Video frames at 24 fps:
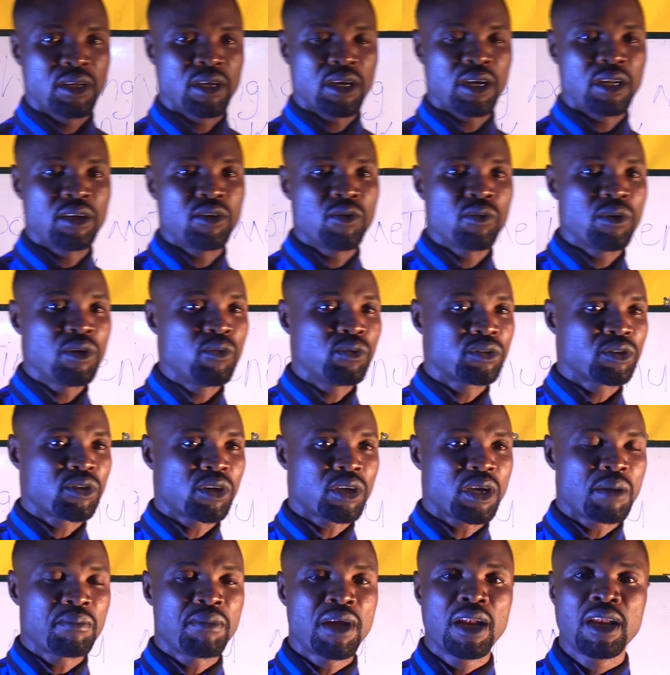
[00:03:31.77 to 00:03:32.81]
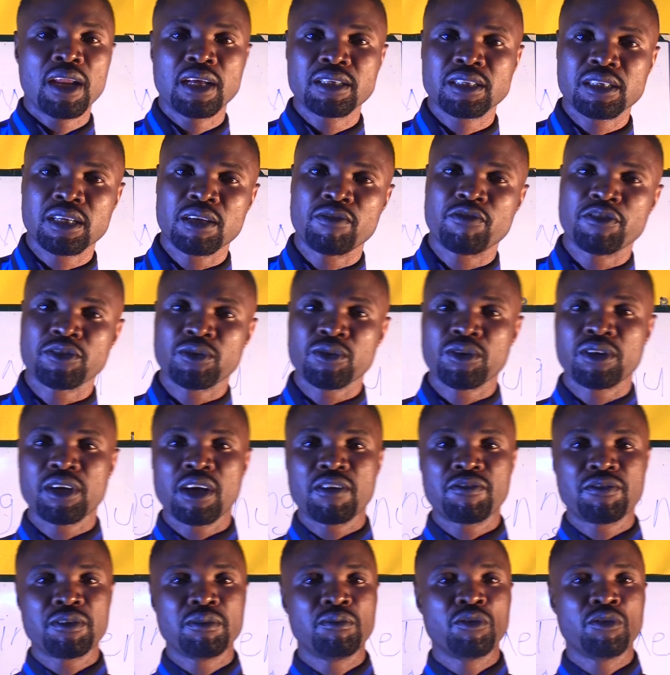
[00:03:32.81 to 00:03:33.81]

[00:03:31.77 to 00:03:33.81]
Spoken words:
I know when we talk about landscape photography,